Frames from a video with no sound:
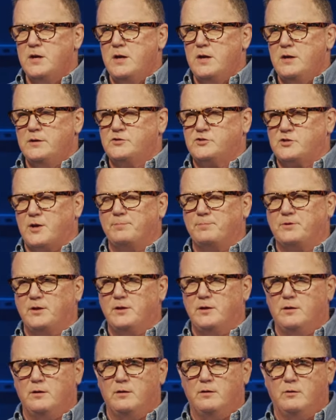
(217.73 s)

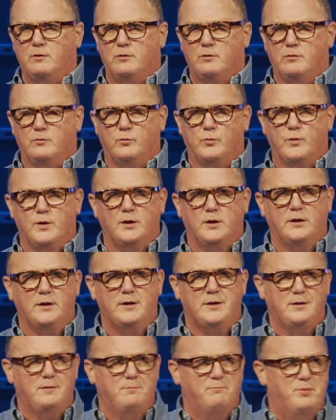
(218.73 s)
something
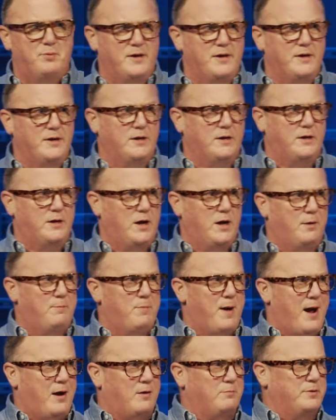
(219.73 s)
really big
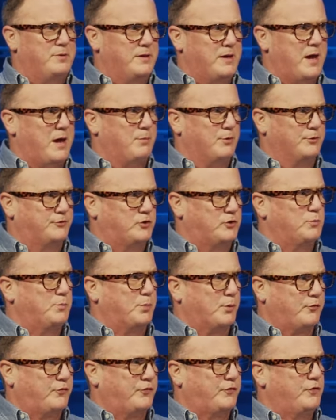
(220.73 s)
about being able to
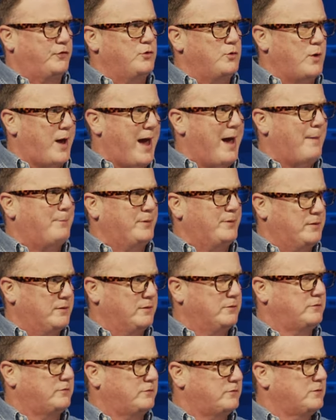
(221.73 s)
pursue
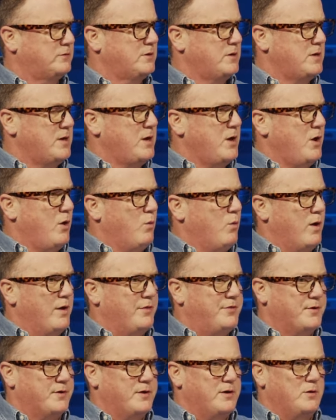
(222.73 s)
happiness,
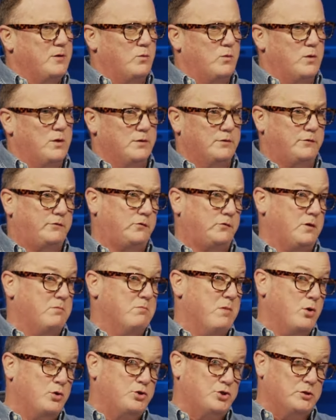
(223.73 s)
whether it was
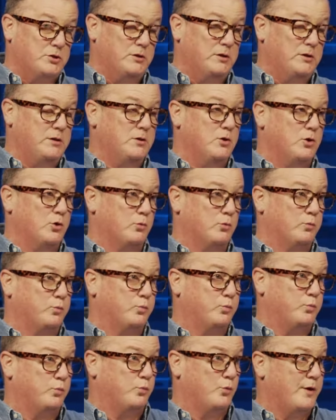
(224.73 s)
emotionally or
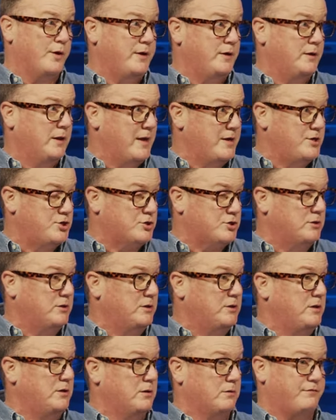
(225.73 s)

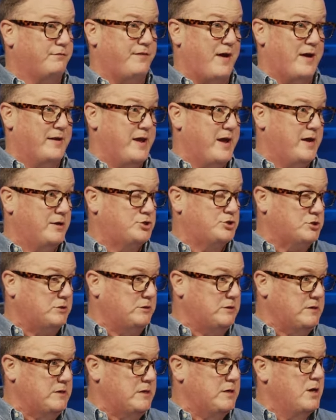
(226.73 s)
relationally or
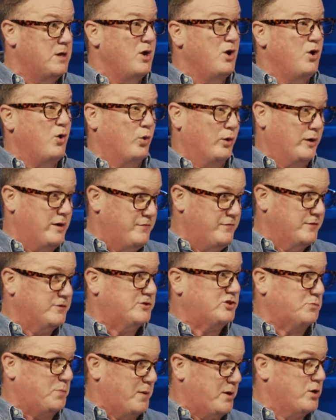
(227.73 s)
financially or even
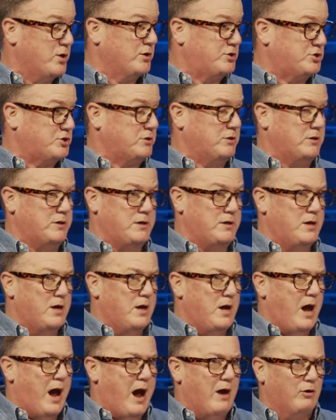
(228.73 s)
spiritually.
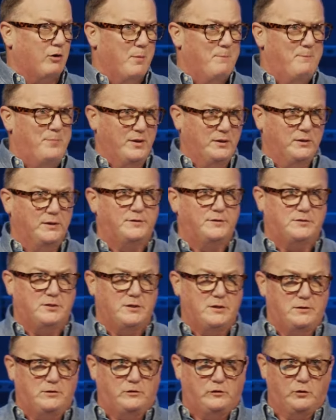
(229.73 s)
Our
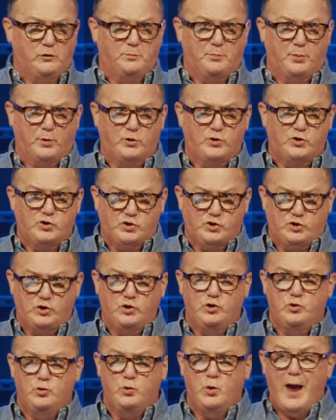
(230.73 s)
ability to
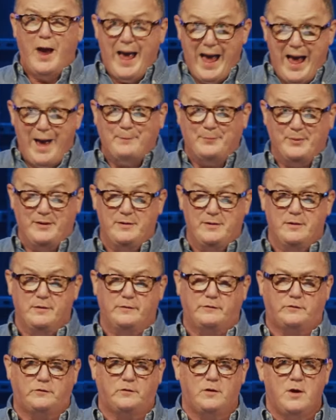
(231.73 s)
pursue
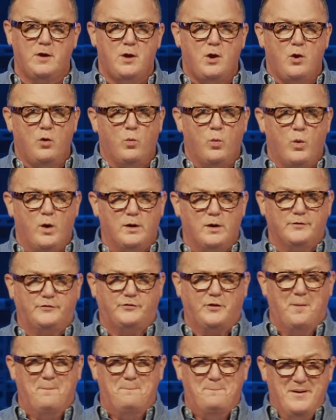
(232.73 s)
happiness was
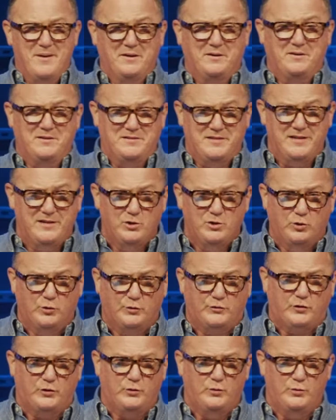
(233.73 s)
a big deal
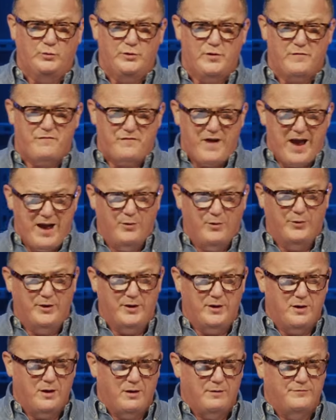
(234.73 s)
to the
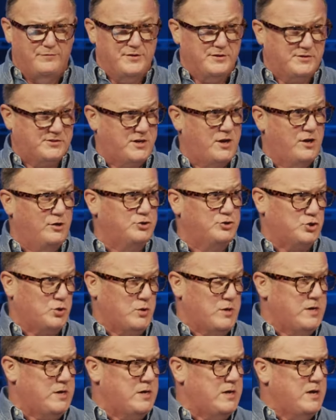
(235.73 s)
founding of this
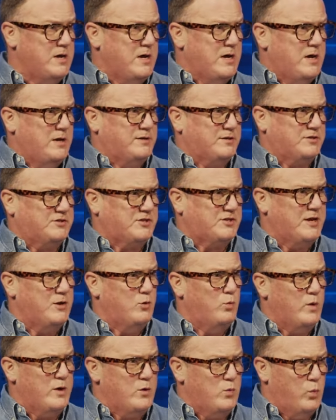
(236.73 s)
country, to say
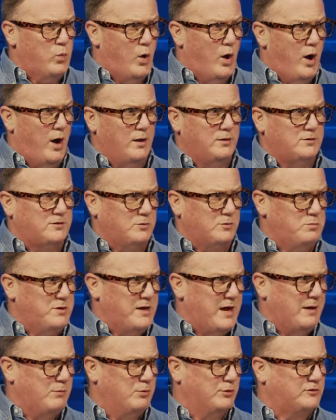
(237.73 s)
we want to be
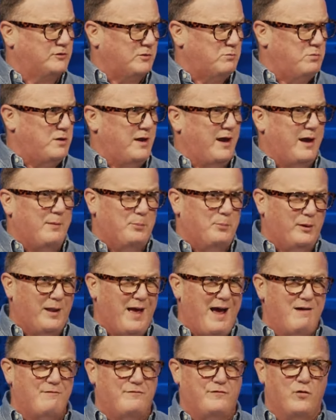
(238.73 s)
able to be a
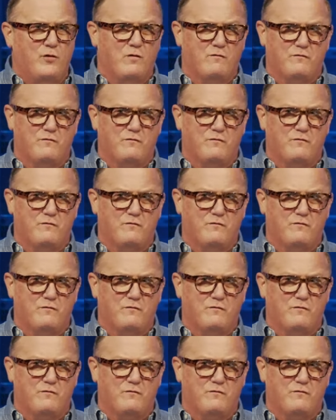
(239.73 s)
platform